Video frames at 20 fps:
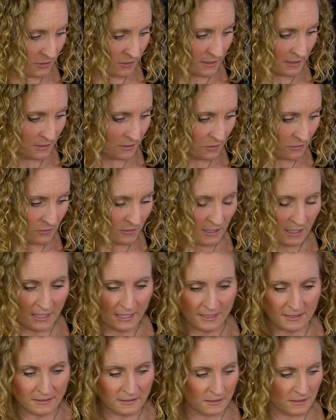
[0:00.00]
you got 2
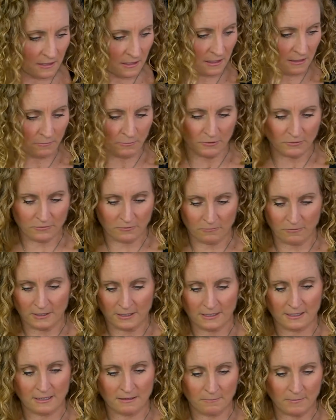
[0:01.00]
cards. They both
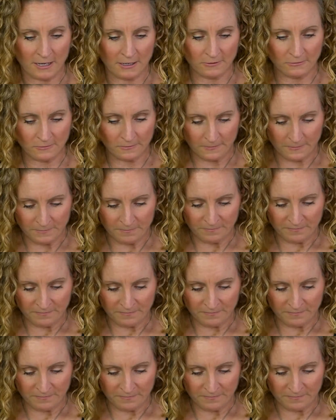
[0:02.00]
want to come out.